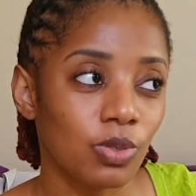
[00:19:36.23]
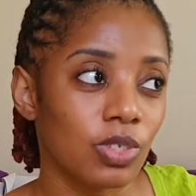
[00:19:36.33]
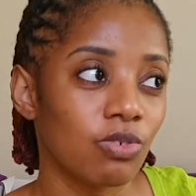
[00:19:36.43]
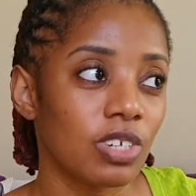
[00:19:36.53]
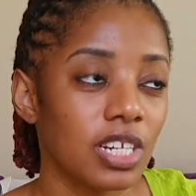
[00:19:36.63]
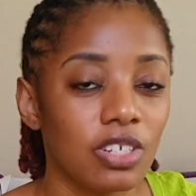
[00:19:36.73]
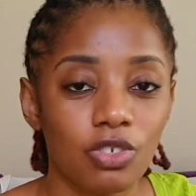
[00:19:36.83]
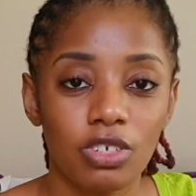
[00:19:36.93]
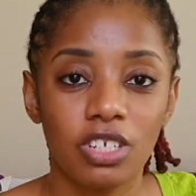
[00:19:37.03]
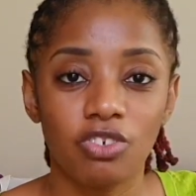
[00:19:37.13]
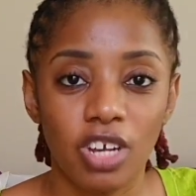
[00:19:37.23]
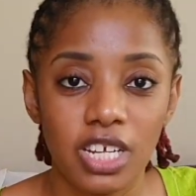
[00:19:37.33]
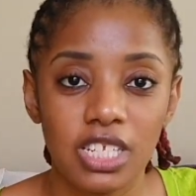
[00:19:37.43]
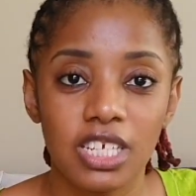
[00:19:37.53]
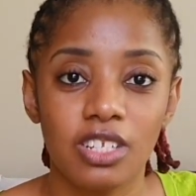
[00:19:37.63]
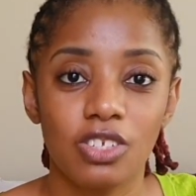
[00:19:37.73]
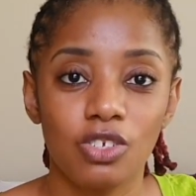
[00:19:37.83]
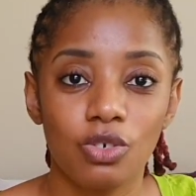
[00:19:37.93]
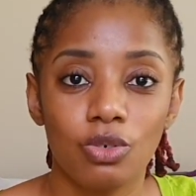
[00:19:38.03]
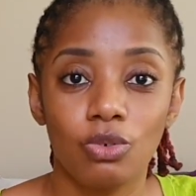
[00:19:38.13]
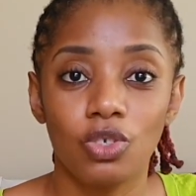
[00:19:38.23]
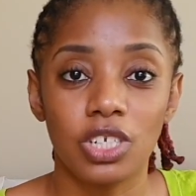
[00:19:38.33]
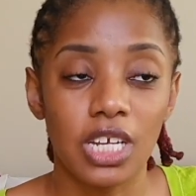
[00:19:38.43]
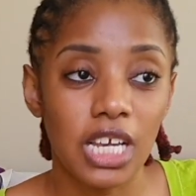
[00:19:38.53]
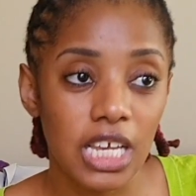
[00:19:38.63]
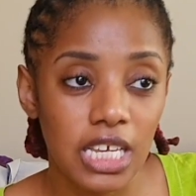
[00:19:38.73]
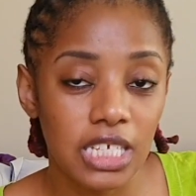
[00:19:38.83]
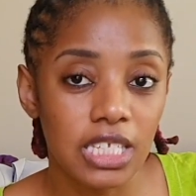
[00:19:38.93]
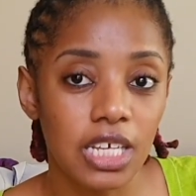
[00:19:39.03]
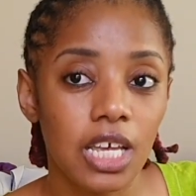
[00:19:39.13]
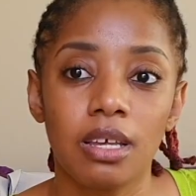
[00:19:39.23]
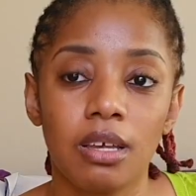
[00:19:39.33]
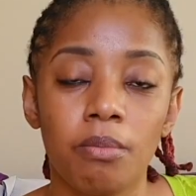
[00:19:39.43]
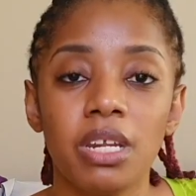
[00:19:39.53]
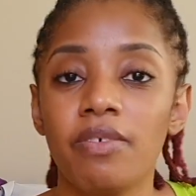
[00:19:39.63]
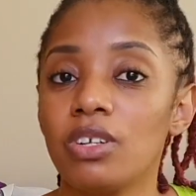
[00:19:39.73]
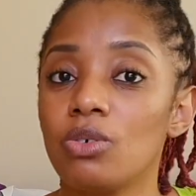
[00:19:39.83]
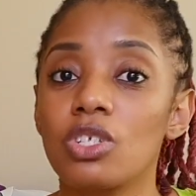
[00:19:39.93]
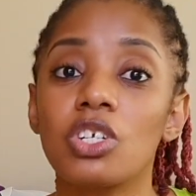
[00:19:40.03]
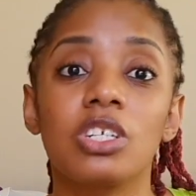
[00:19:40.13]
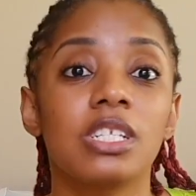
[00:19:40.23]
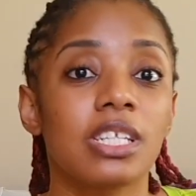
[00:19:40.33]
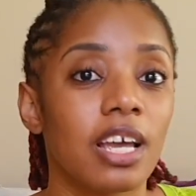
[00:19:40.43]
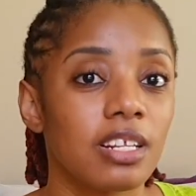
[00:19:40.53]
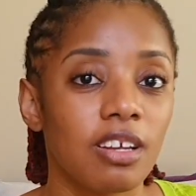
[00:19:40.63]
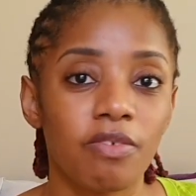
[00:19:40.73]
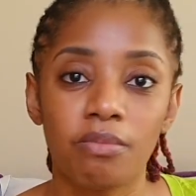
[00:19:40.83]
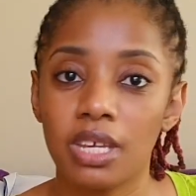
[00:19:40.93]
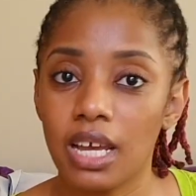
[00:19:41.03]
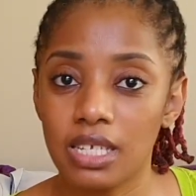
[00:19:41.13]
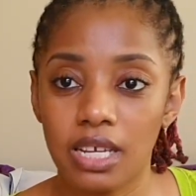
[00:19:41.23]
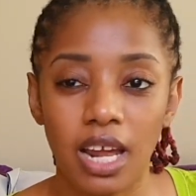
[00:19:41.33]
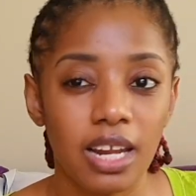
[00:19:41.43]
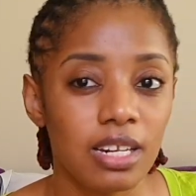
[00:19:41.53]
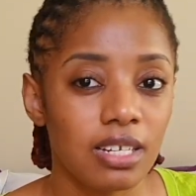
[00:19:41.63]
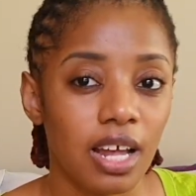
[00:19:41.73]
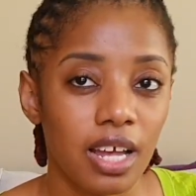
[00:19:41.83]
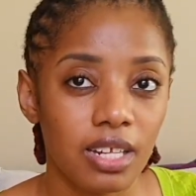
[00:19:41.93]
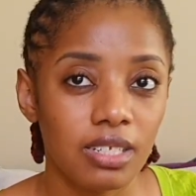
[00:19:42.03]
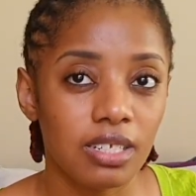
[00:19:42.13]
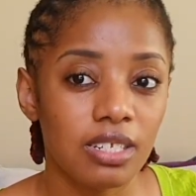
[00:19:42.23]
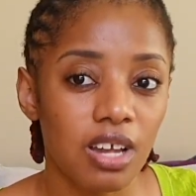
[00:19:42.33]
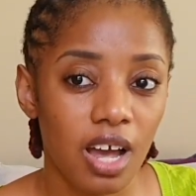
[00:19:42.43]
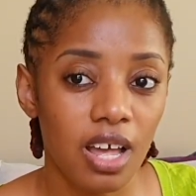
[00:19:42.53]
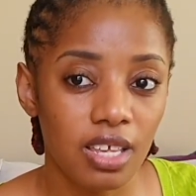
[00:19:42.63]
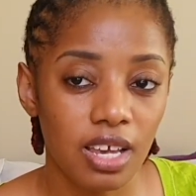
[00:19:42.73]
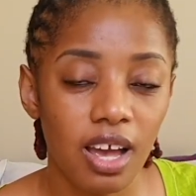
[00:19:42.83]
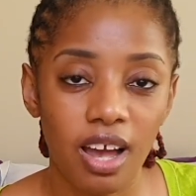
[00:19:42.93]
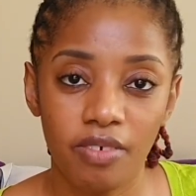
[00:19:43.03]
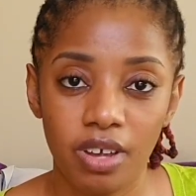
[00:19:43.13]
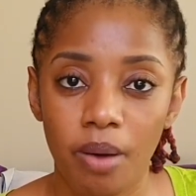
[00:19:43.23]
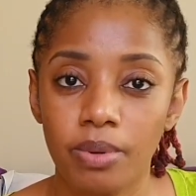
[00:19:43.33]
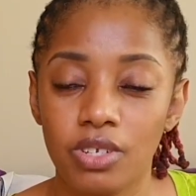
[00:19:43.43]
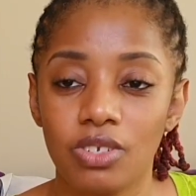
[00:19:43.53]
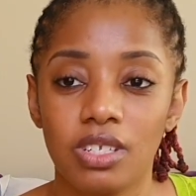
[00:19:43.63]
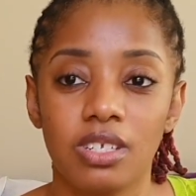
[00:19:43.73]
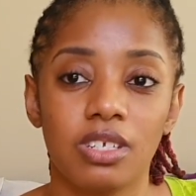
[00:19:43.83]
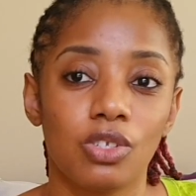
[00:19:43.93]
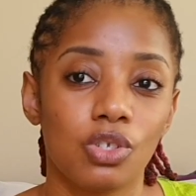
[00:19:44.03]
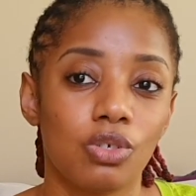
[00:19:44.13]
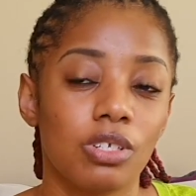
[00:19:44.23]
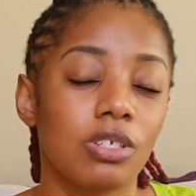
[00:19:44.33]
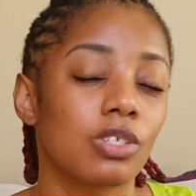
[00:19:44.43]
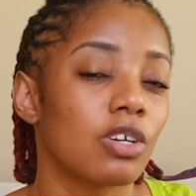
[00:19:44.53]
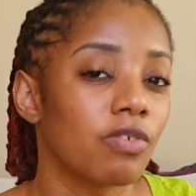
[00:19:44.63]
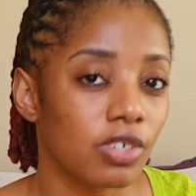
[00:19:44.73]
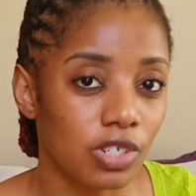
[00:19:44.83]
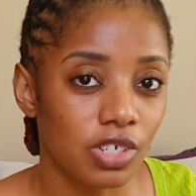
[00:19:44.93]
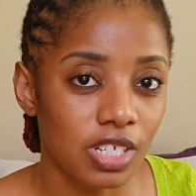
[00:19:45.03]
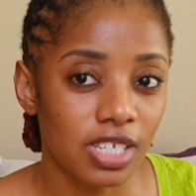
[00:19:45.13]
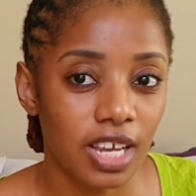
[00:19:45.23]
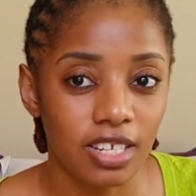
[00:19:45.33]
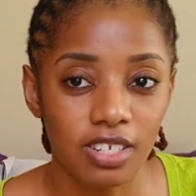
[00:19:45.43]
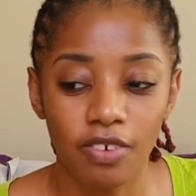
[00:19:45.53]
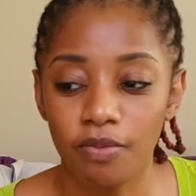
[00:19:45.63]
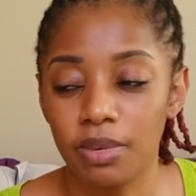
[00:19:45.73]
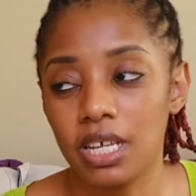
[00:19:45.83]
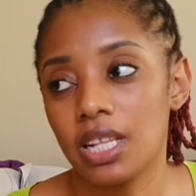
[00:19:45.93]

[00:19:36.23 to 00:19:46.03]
She was really and truly trying to get to know who she is. But never know certain sides of me as it. I did not yet have the opportunity to discover certain sides of me.